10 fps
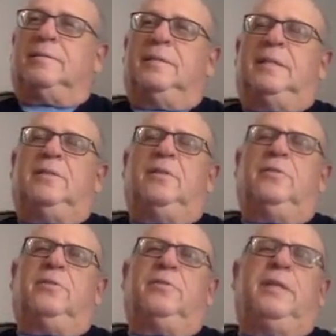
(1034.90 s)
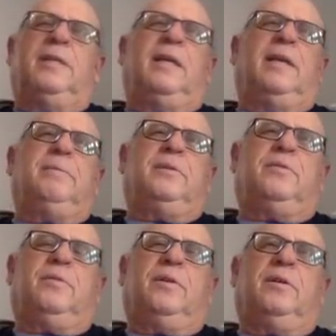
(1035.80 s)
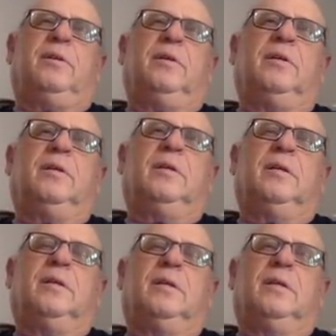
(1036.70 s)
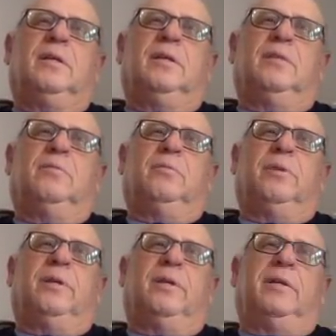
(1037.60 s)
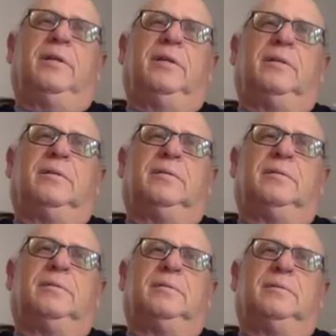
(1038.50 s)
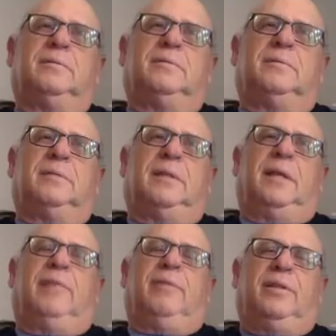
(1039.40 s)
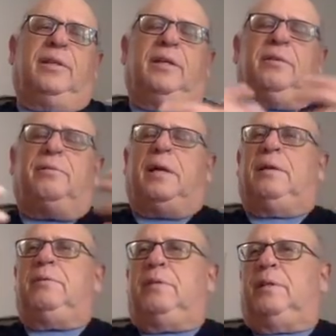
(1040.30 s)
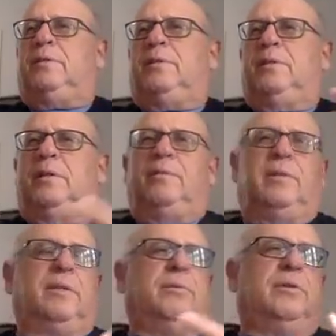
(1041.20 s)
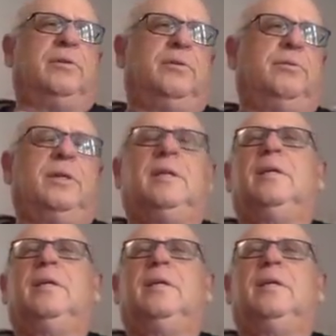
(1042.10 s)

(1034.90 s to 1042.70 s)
And so to create an atmosphere where everything around us and everything we're doing